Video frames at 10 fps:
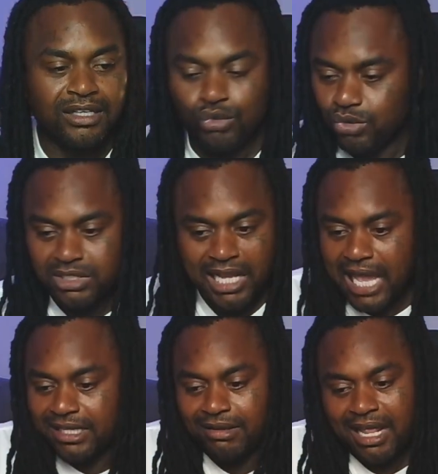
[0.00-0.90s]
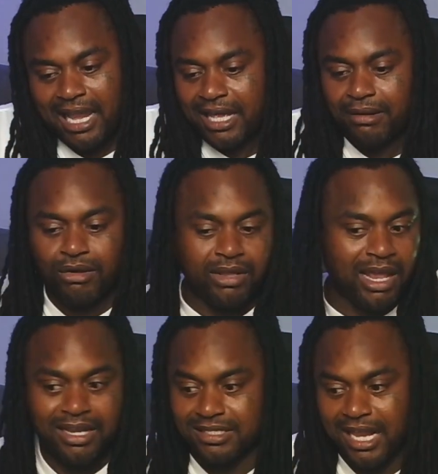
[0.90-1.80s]
You just like them. I don't
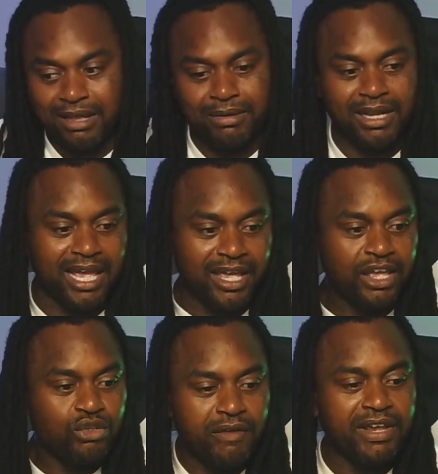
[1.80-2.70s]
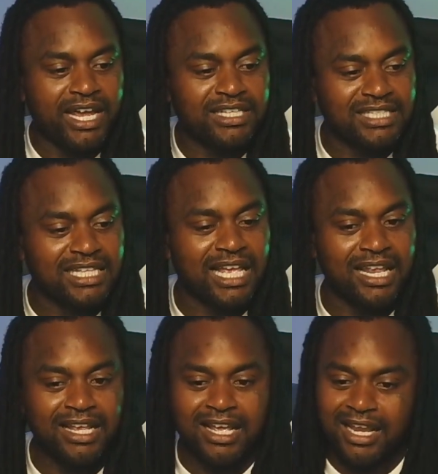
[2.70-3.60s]
care. I just like her. Like, you ever said
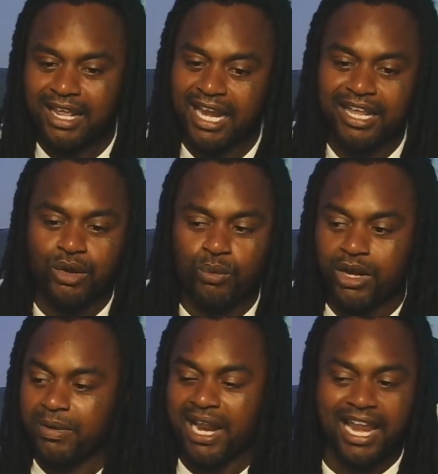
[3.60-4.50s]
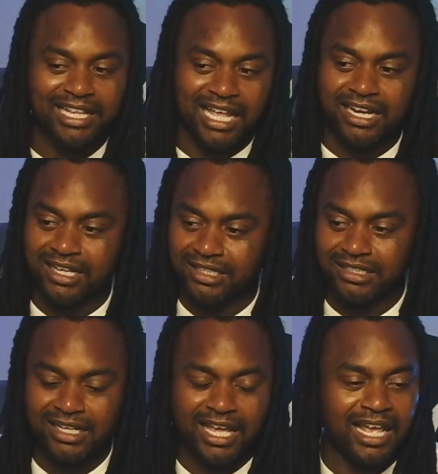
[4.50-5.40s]
that? Like, that nigga weird, but I like that
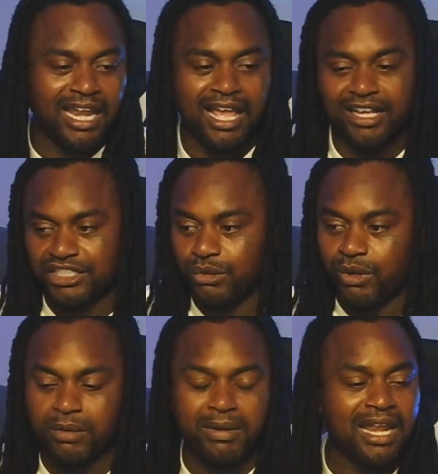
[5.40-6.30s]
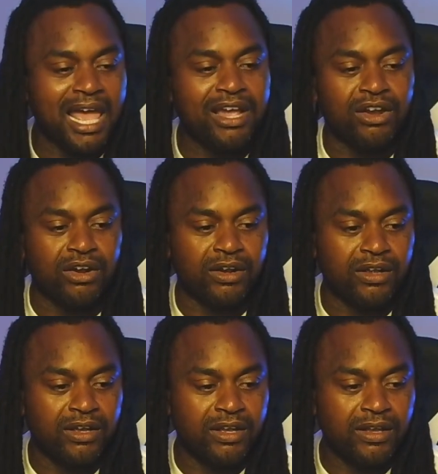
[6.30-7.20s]
nigga. Like, she weird, but I like her.
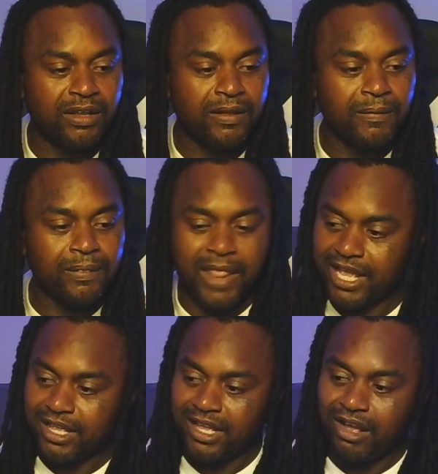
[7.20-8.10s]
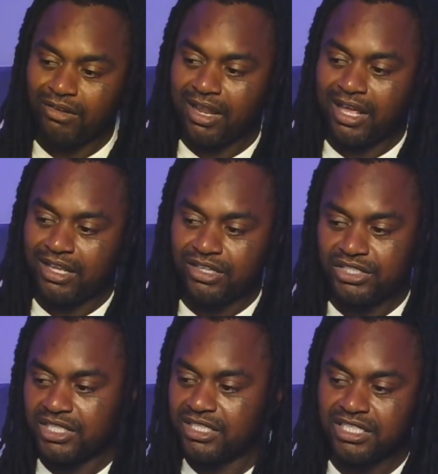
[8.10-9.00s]
Like,
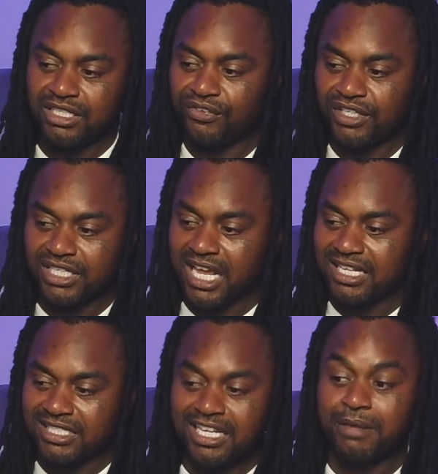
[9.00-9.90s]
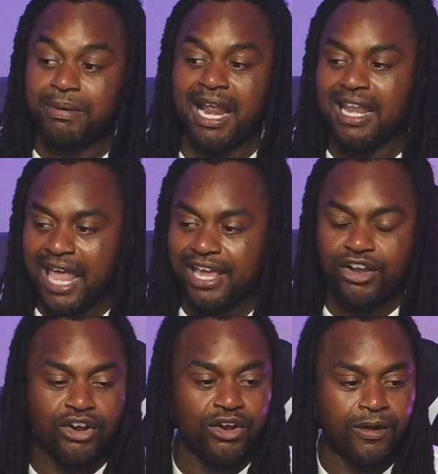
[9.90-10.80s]
she kind of skinny, but I like
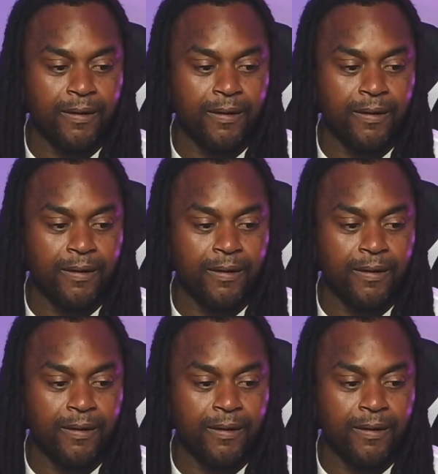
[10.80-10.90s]
her.